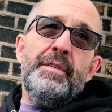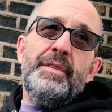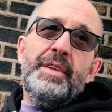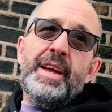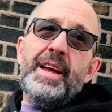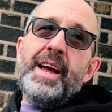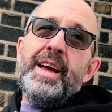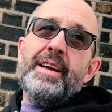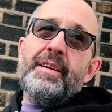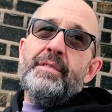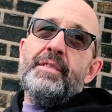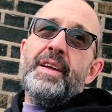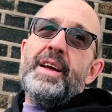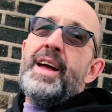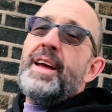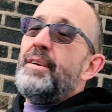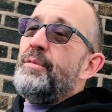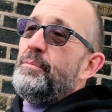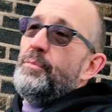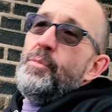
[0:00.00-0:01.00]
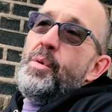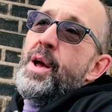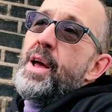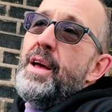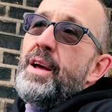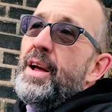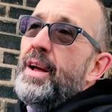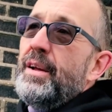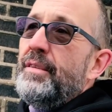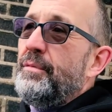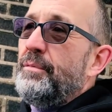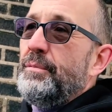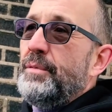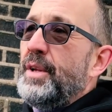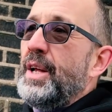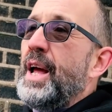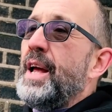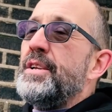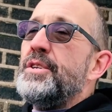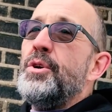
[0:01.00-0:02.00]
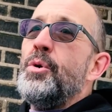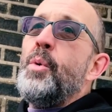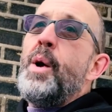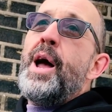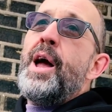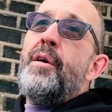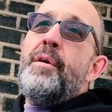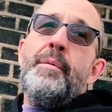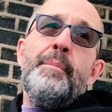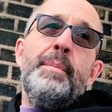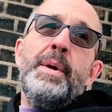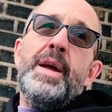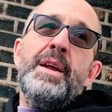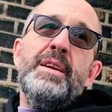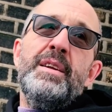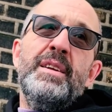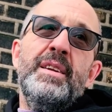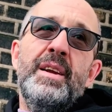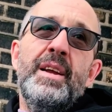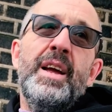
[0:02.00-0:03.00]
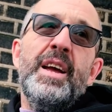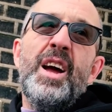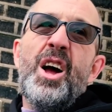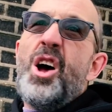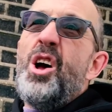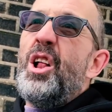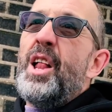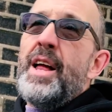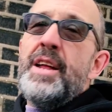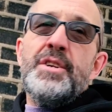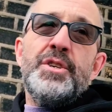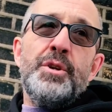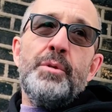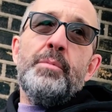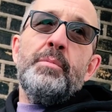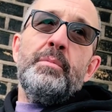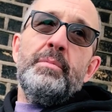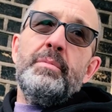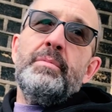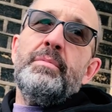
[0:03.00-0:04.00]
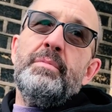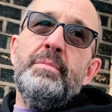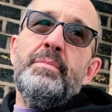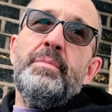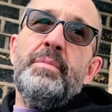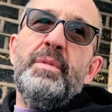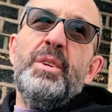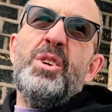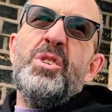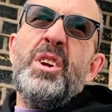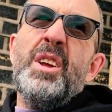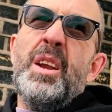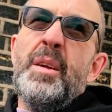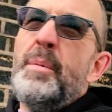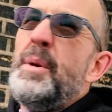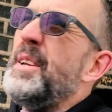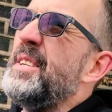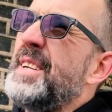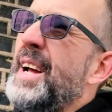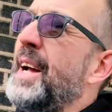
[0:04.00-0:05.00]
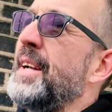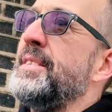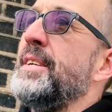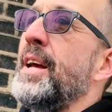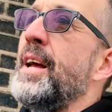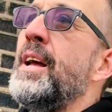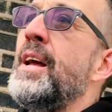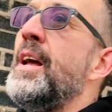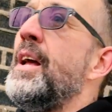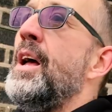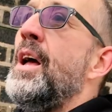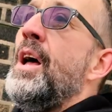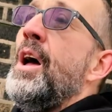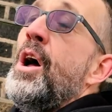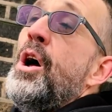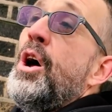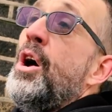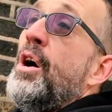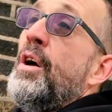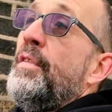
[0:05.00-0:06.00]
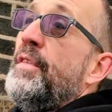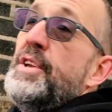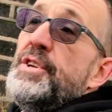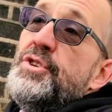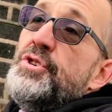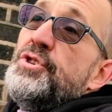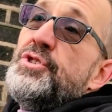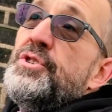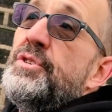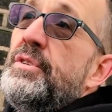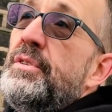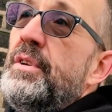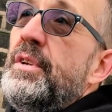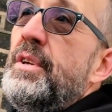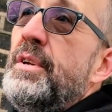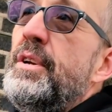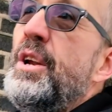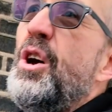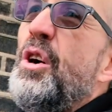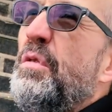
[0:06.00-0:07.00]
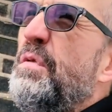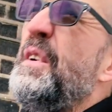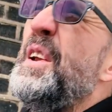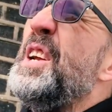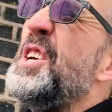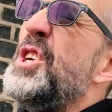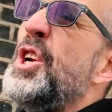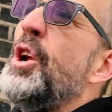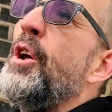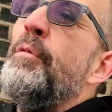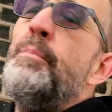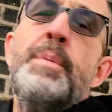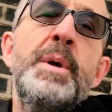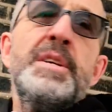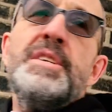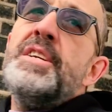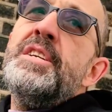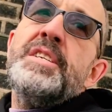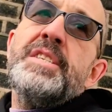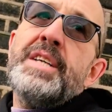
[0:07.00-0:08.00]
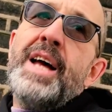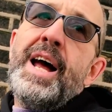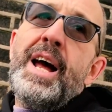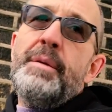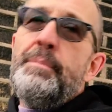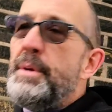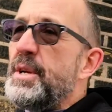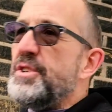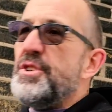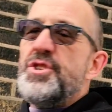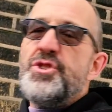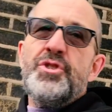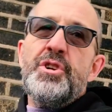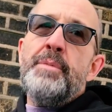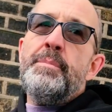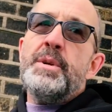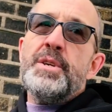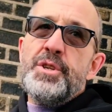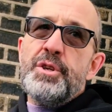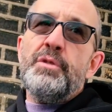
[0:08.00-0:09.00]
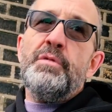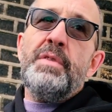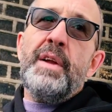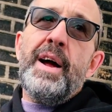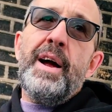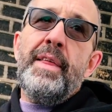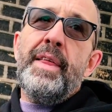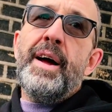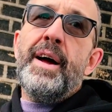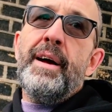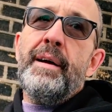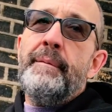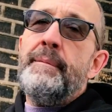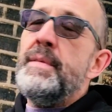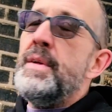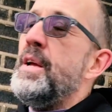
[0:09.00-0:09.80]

They yeah. get they get where they get to wiring bit, and it all ends up looking a bit tatty, or they just you know finishing off bits inside, bits of yeah. trim and stuff like that.